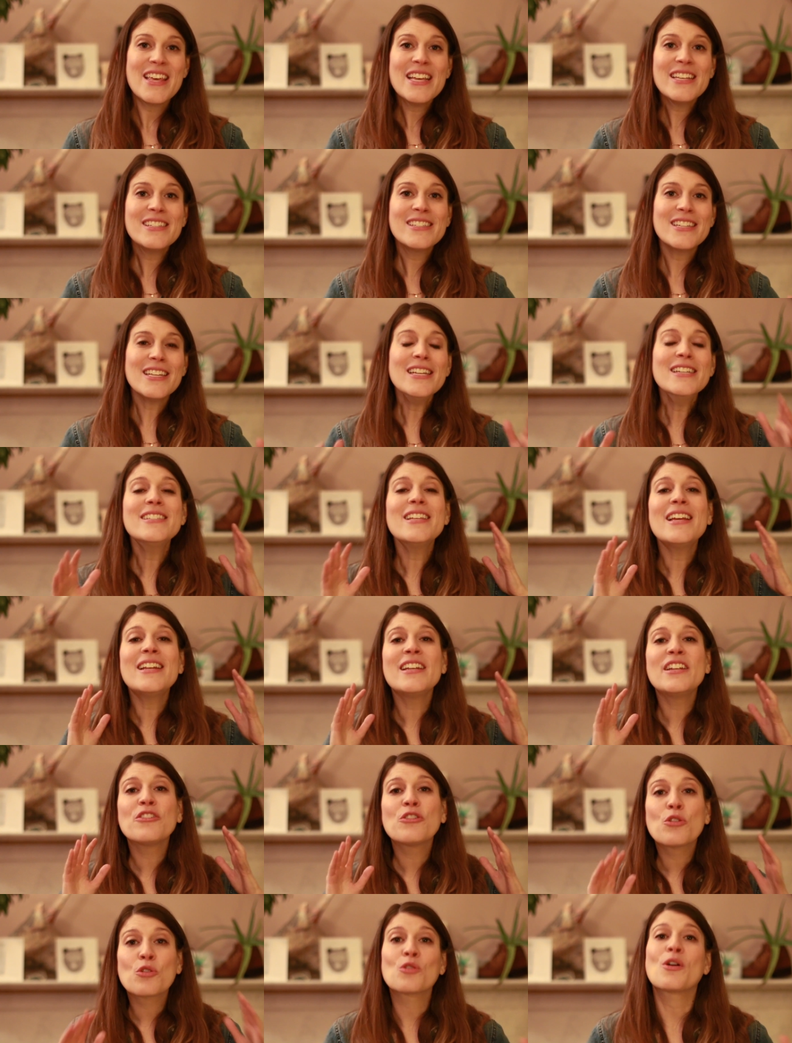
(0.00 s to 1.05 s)
This is an
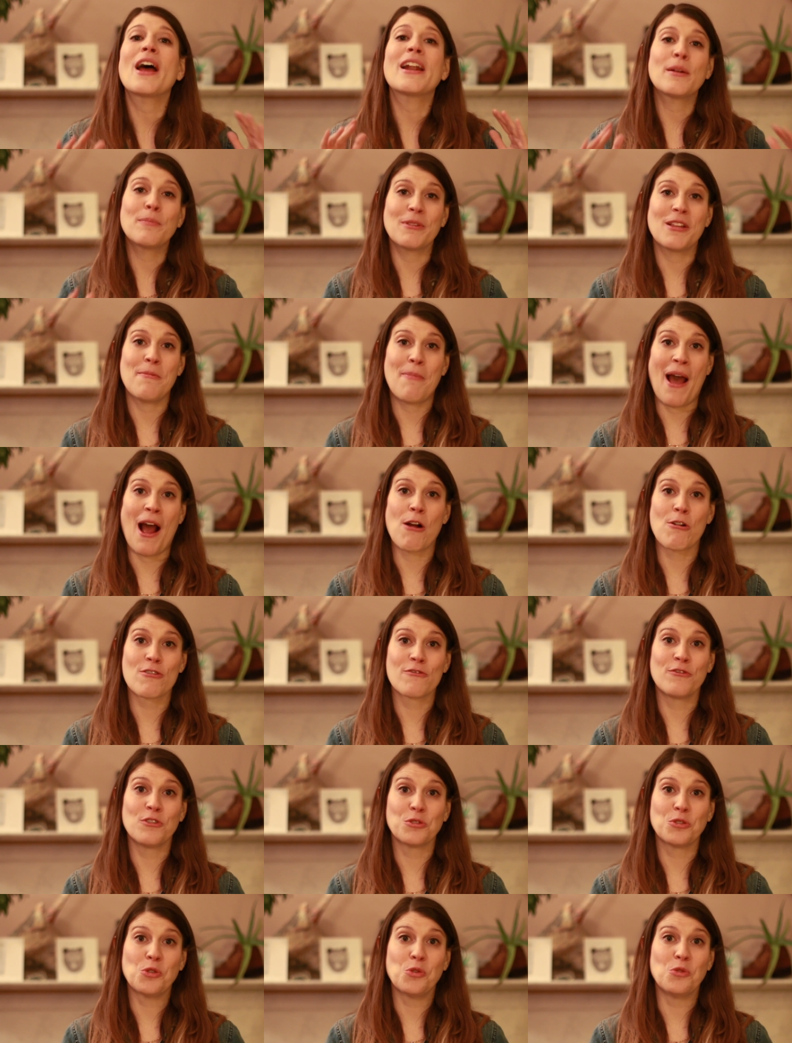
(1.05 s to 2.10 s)
incredibly
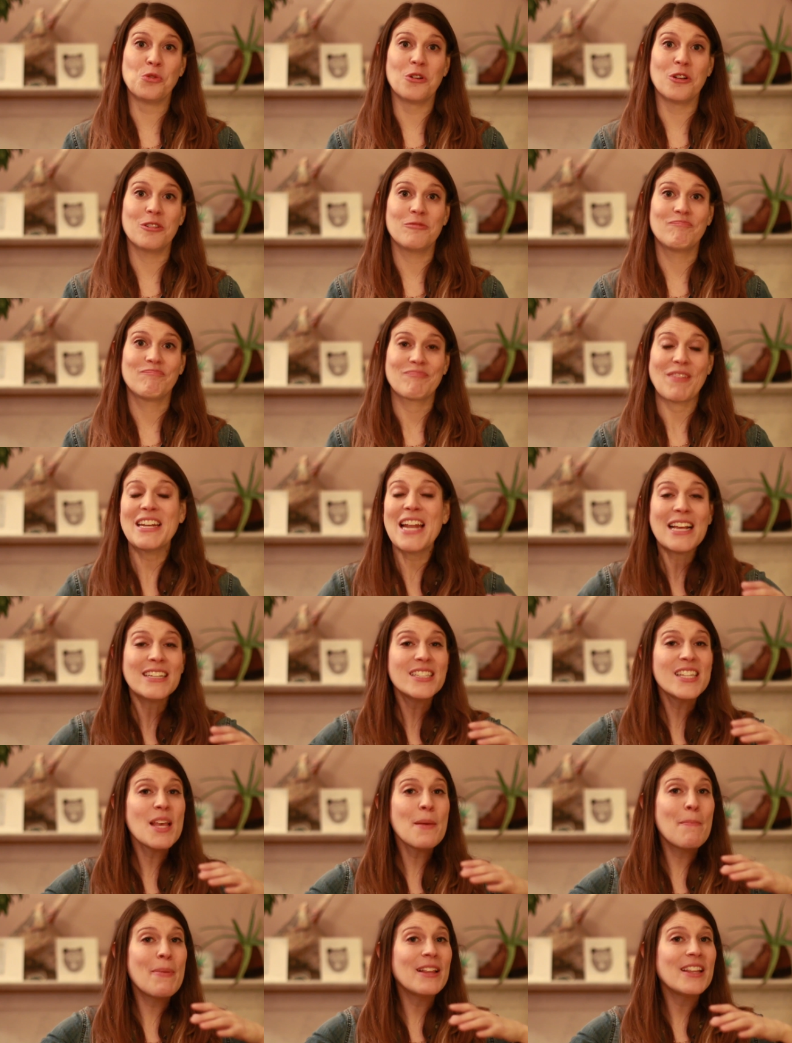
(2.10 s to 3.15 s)
powerful tool. It has
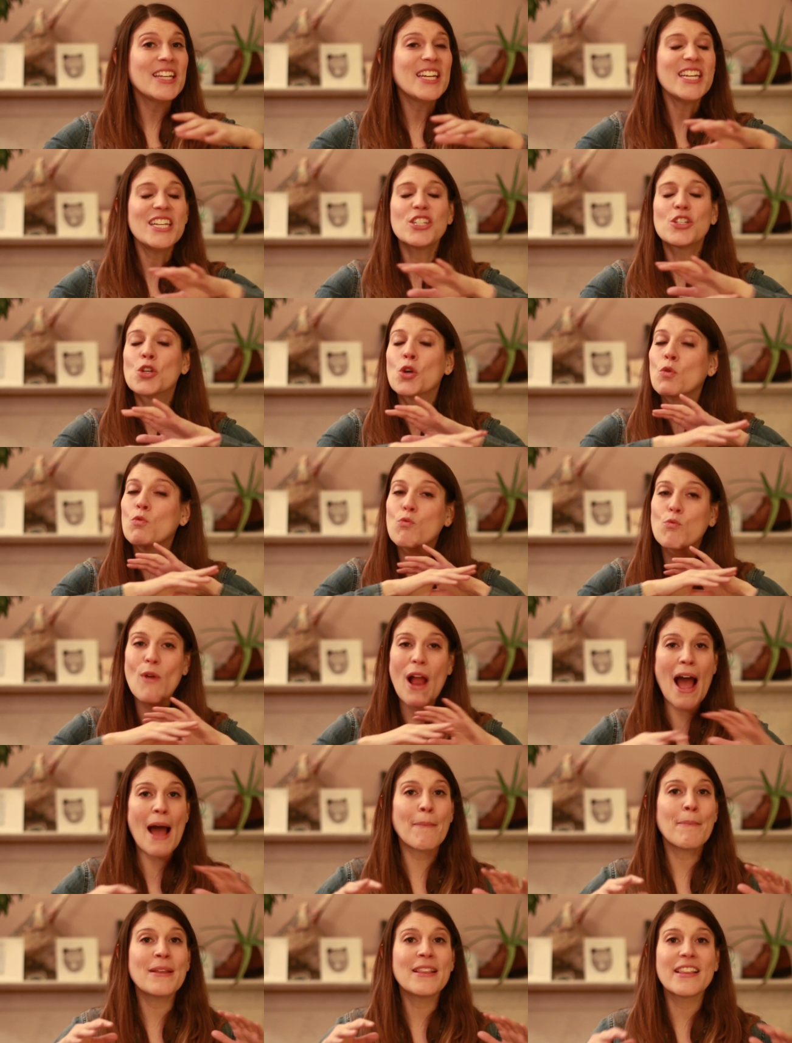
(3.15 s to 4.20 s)
the ability to
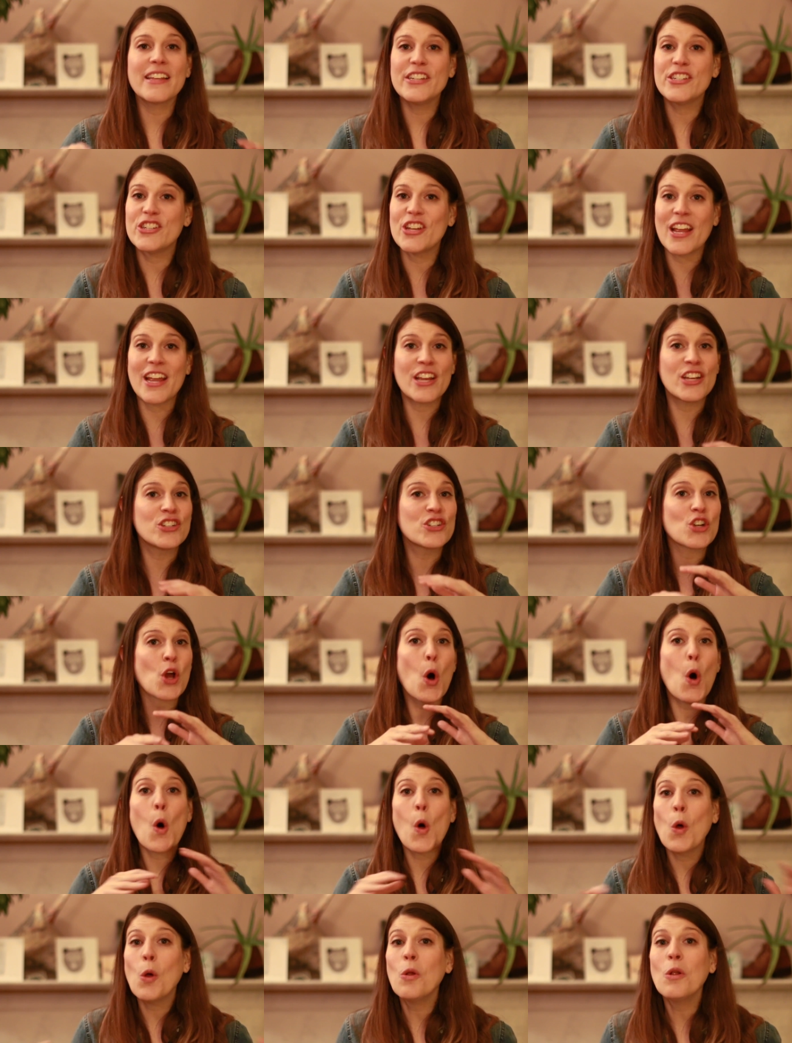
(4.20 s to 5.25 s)
rapidly change
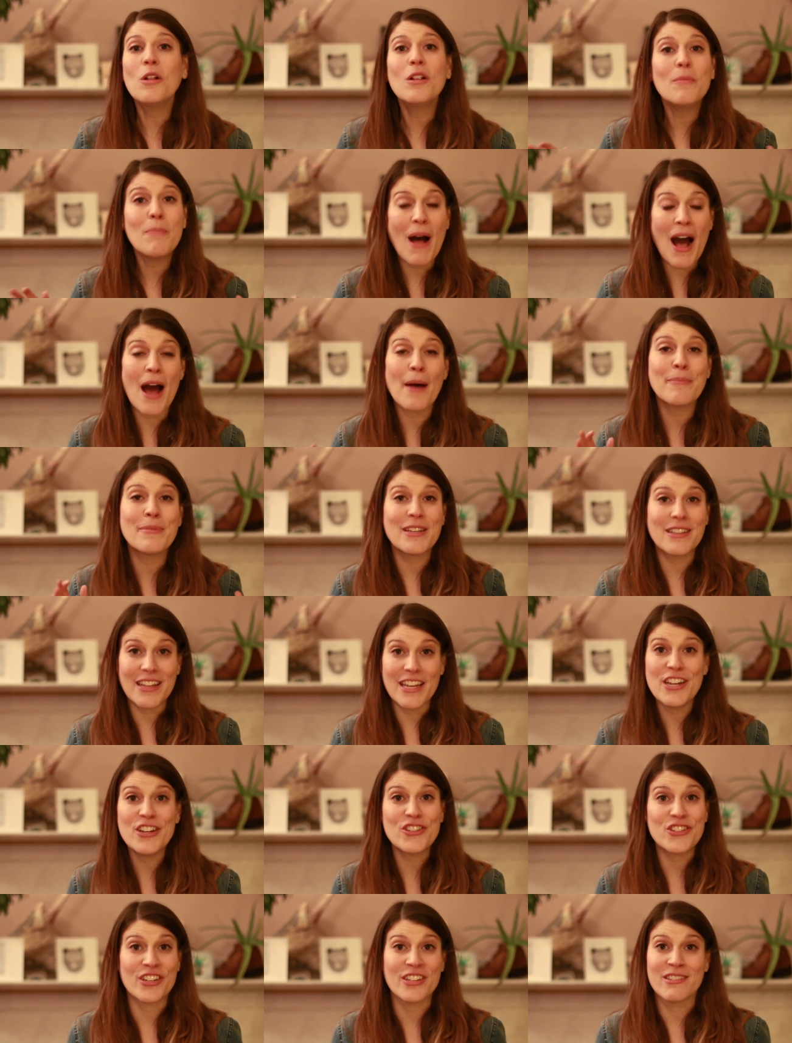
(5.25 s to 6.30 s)
whole
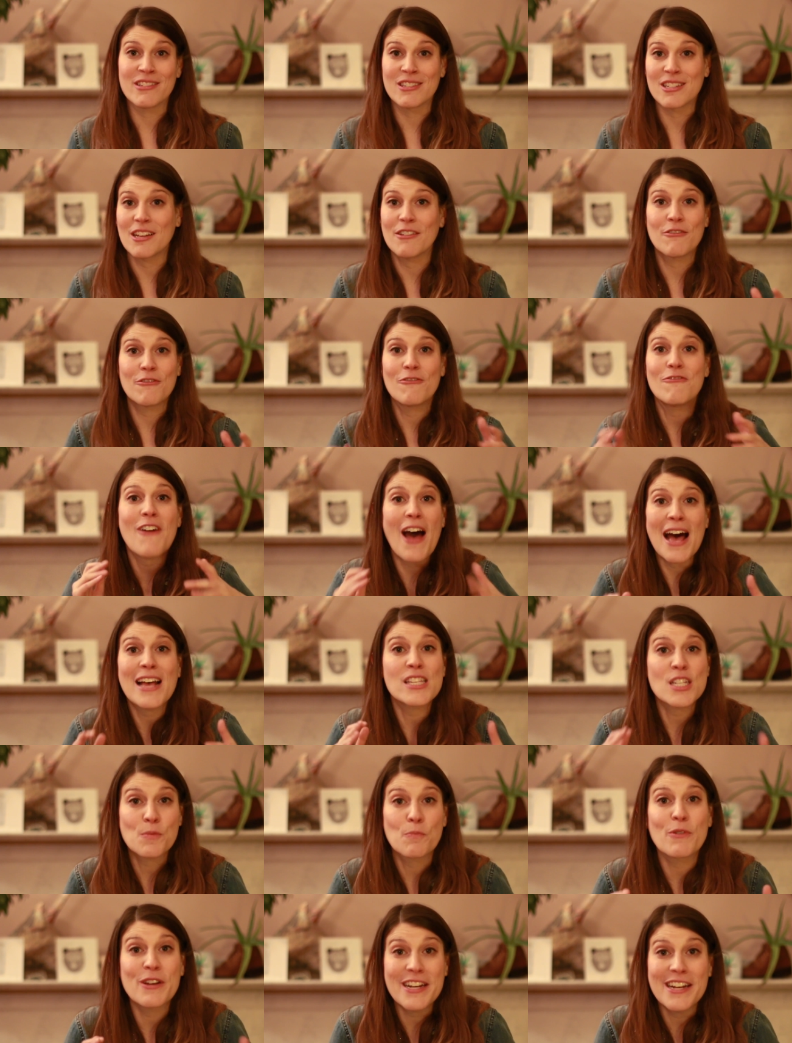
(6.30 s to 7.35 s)
populations of
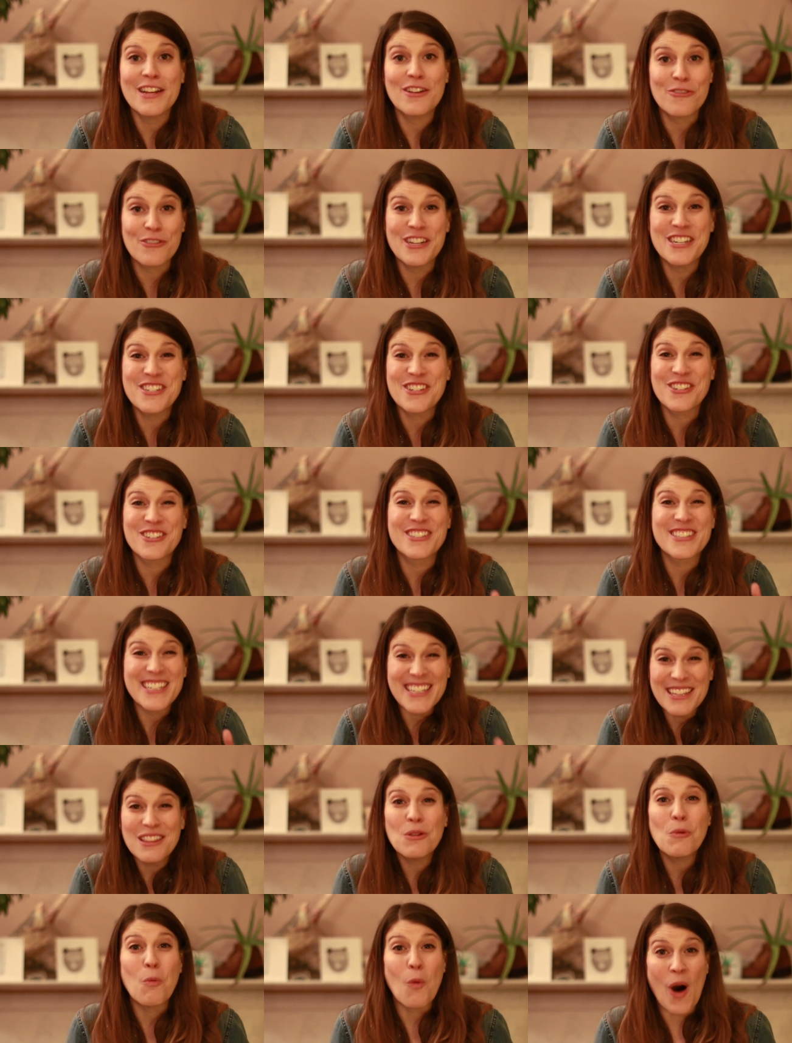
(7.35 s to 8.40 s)
fast-breeding creatures
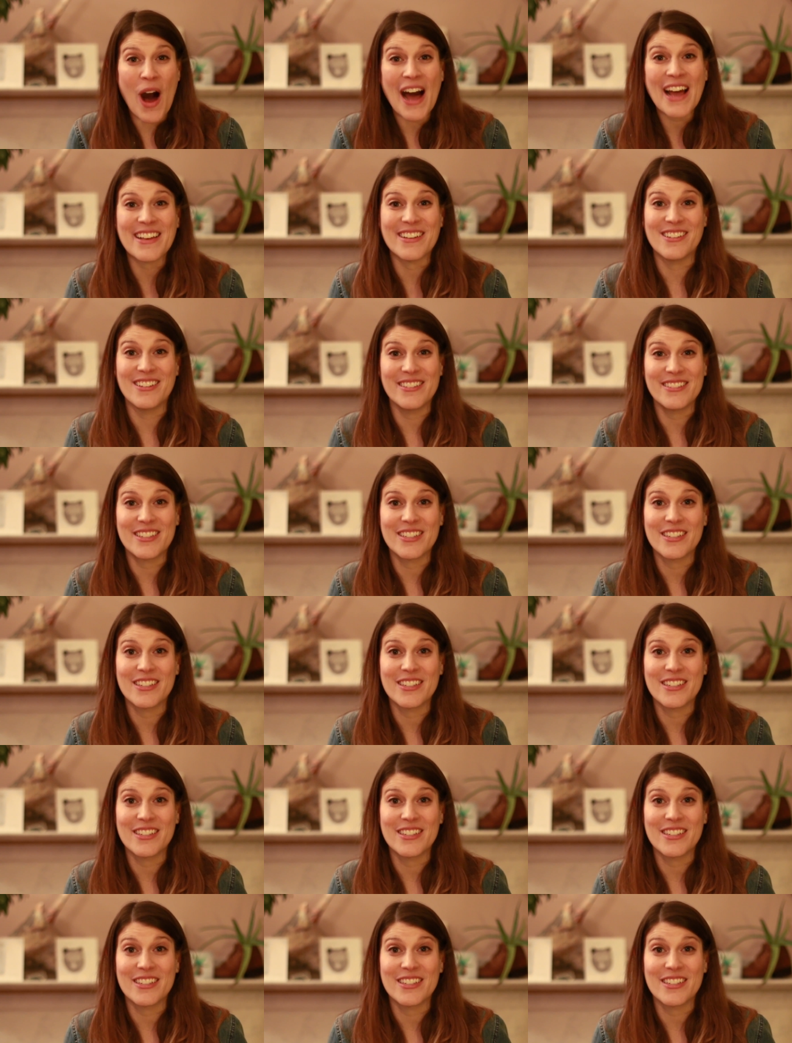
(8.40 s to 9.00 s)
in the wild.